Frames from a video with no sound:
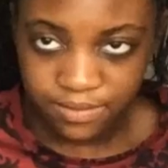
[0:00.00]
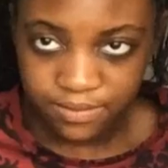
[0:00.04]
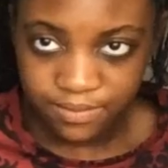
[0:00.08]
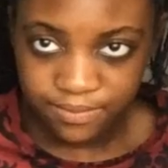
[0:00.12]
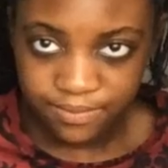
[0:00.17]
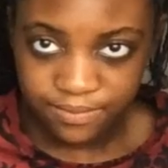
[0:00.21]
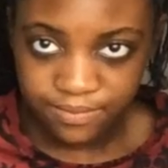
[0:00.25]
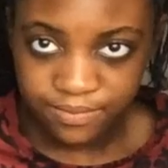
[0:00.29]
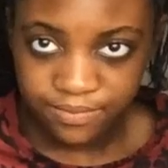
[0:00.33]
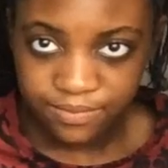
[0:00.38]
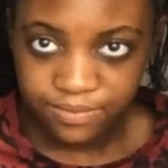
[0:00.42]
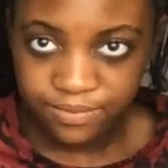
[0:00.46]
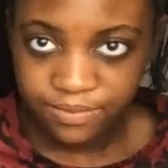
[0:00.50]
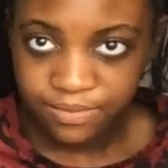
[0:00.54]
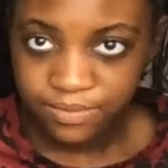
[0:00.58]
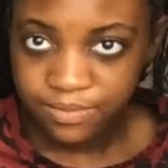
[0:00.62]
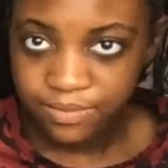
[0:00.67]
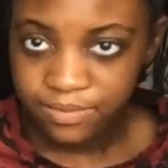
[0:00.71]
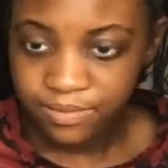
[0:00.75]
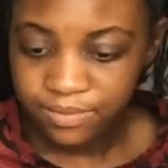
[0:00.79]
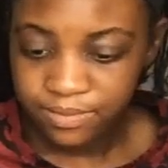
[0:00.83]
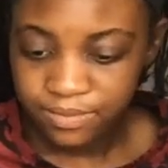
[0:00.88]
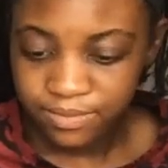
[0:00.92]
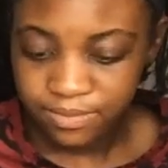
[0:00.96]

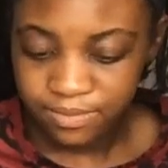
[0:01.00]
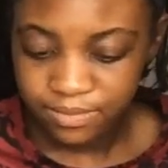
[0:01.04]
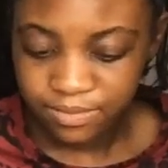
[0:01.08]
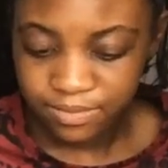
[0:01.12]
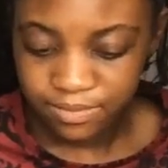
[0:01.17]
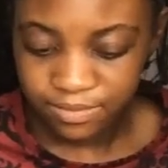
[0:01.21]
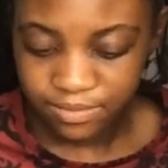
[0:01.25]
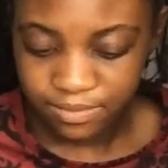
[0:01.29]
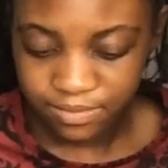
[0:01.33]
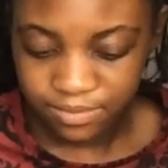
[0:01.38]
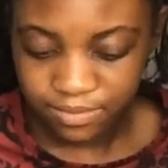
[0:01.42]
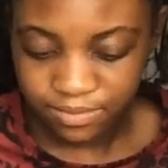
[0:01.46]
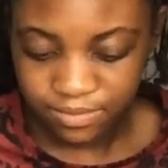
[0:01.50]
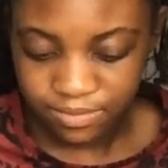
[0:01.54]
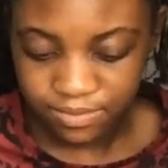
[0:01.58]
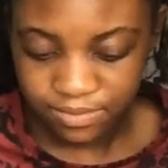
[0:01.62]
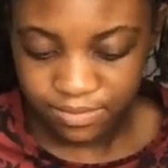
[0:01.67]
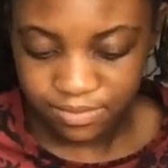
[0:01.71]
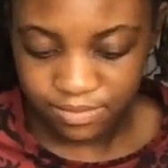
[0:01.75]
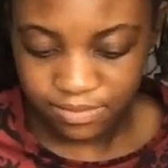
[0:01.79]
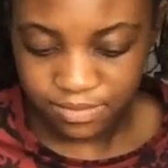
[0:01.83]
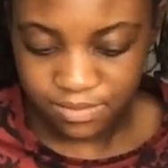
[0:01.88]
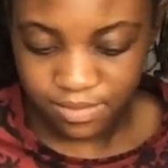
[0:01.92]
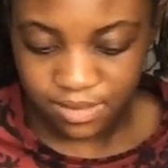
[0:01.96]

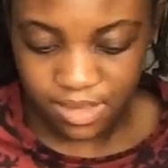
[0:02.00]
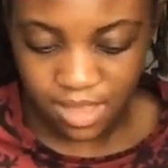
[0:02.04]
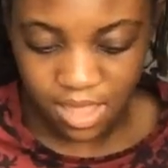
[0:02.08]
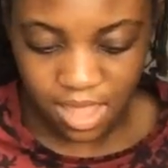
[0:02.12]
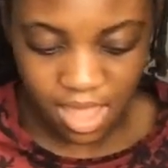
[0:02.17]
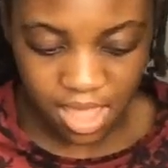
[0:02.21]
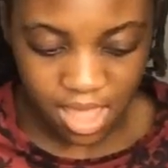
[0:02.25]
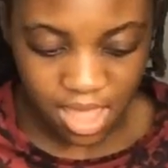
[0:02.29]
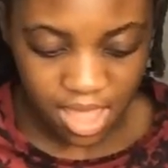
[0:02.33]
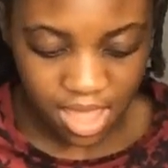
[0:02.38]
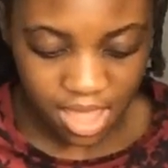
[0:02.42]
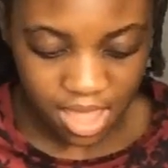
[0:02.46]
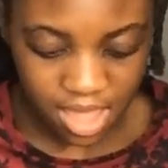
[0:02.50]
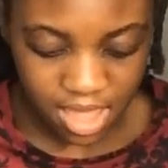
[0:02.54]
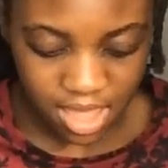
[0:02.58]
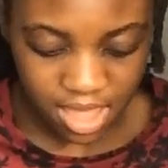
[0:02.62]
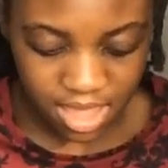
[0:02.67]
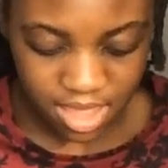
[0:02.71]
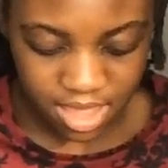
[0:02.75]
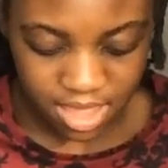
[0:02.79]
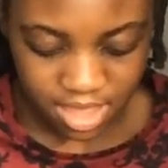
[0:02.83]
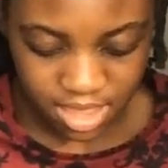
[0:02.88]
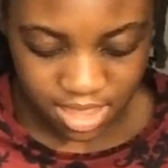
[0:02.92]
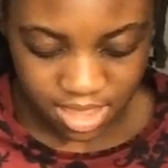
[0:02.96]

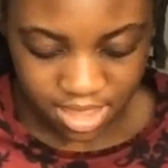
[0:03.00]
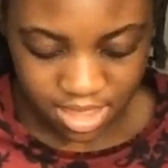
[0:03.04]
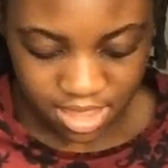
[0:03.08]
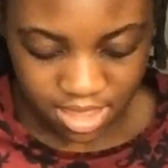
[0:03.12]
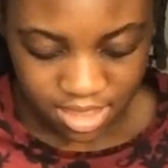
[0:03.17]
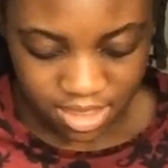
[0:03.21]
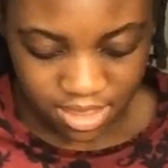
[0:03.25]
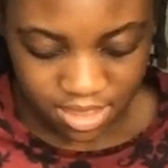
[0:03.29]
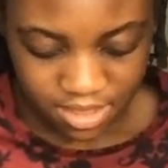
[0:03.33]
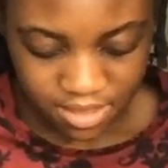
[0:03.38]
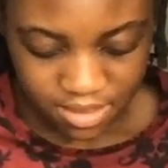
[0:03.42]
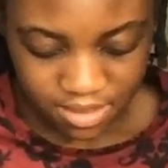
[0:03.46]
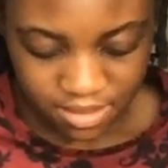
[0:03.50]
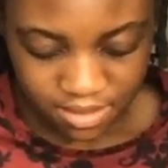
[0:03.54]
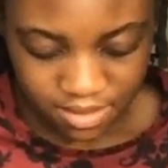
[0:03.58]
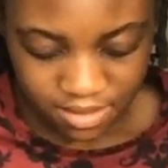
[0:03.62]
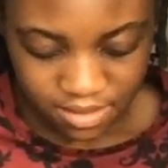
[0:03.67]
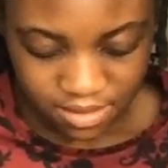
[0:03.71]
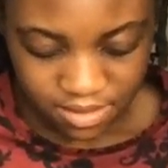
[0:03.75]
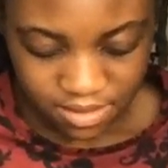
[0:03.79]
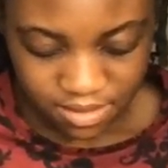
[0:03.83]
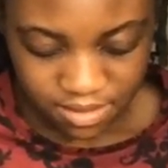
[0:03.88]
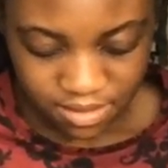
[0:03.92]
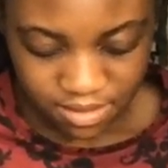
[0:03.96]

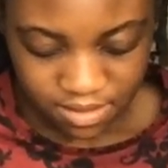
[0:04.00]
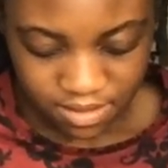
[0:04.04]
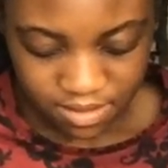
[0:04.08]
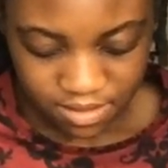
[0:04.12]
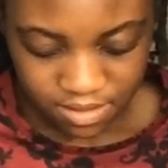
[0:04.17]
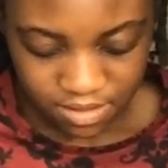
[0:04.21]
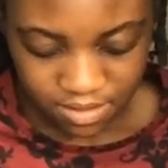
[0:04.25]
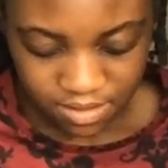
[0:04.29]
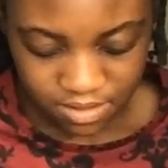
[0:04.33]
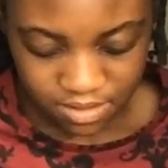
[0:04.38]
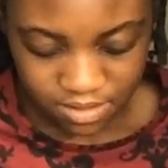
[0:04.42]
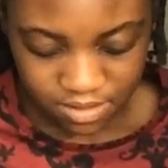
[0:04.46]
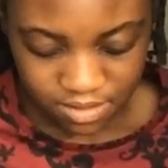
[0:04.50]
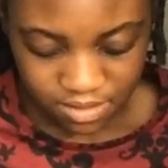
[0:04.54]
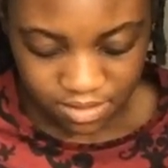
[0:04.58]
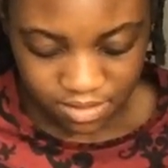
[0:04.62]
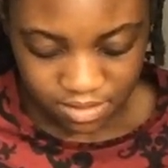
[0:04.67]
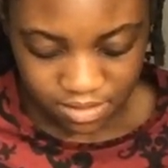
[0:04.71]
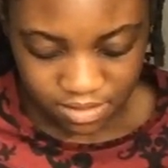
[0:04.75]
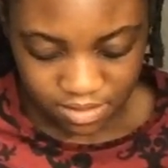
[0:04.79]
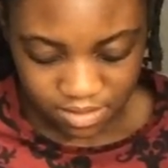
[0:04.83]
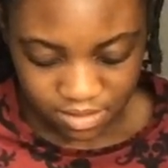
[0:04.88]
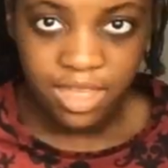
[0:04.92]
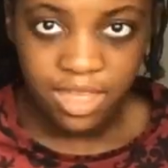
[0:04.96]

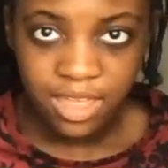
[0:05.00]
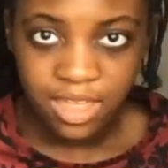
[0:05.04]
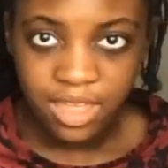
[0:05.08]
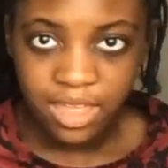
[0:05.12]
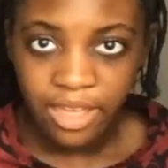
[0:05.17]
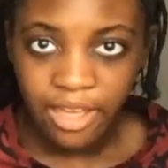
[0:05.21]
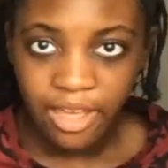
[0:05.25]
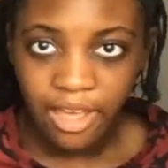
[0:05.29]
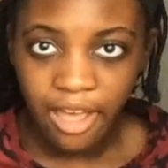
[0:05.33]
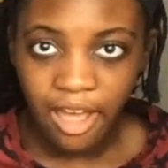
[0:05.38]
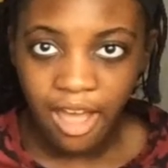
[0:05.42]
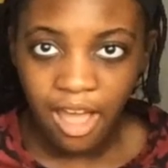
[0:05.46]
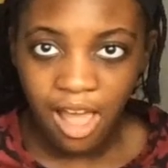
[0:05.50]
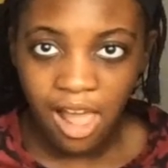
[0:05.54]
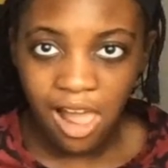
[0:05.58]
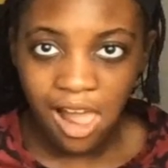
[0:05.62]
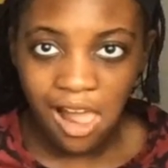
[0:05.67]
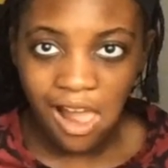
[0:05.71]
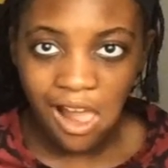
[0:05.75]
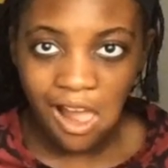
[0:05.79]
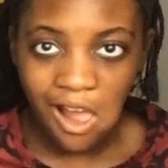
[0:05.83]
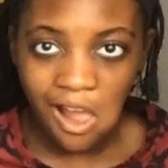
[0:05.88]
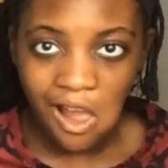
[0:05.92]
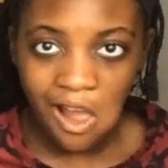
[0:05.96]

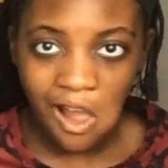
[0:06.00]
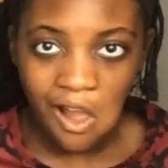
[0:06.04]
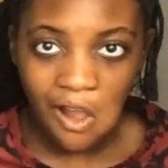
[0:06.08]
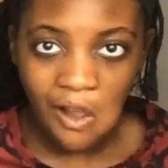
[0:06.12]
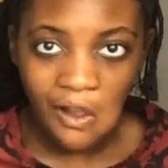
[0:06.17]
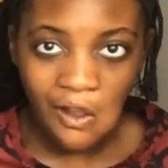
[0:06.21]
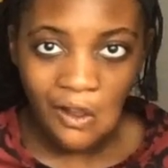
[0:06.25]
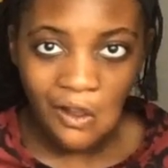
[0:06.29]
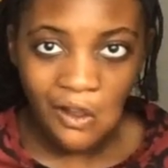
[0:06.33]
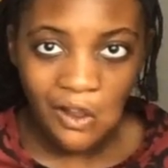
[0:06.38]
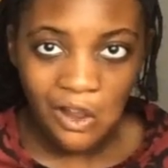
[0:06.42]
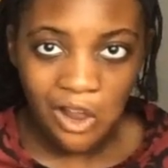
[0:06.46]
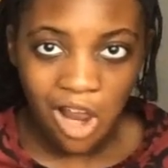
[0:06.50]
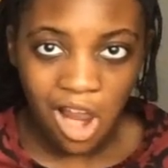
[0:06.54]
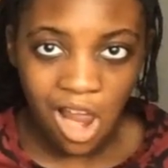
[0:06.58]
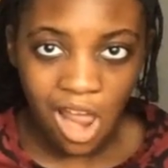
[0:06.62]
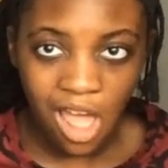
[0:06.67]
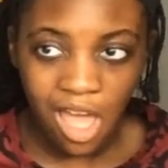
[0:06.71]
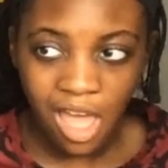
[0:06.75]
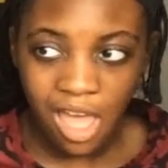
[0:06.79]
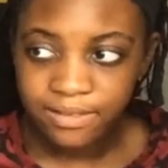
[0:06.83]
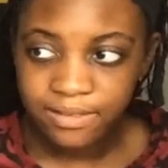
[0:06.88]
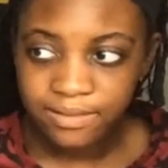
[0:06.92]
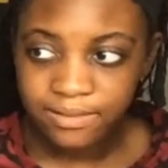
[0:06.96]

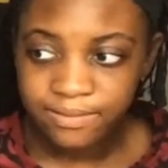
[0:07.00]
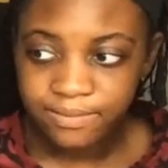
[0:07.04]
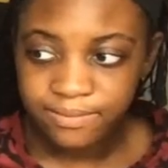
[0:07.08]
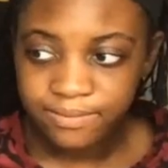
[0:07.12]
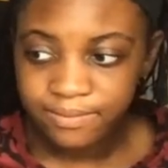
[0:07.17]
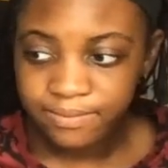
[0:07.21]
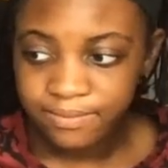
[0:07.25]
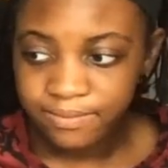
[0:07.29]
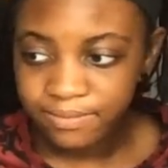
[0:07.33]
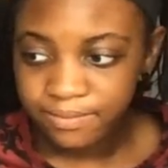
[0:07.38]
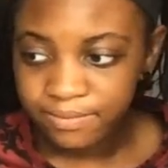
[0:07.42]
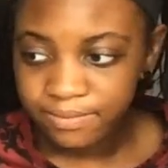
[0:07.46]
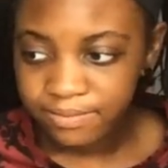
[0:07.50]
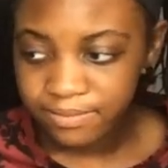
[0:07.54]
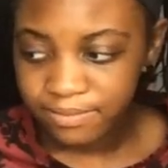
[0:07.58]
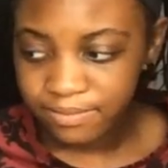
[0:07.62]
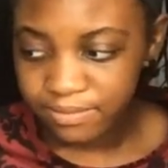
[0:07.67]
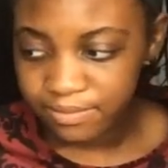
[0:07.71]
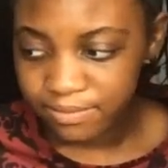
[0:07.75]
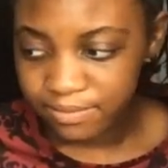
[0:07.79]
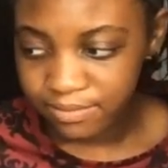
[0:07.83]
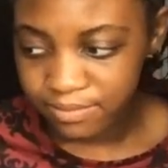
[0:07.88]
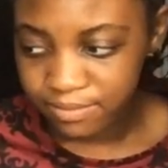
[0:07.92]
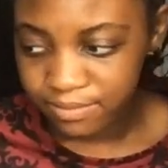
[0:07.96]
No words are spoken by the person on screen.